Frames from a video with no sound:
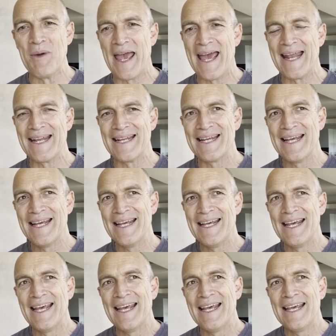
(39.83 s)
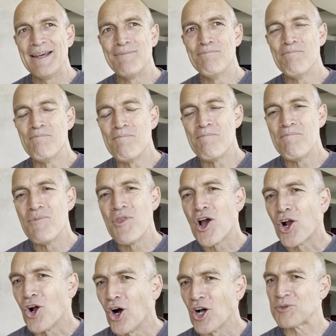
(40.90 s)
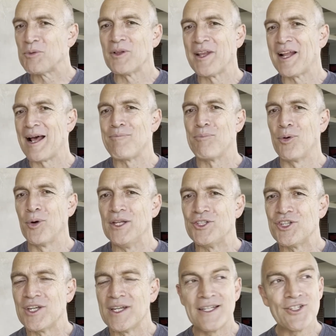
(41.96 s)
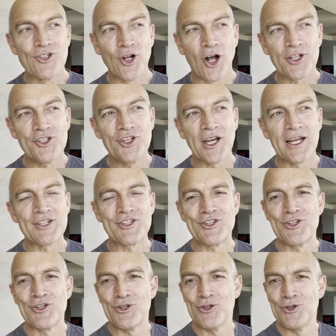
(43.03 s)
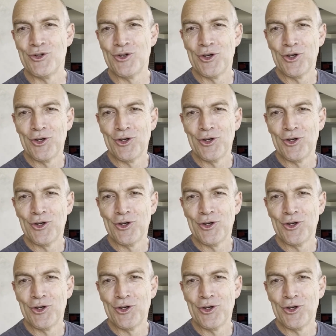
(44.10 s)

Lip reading: and the gospel that I preach is not just to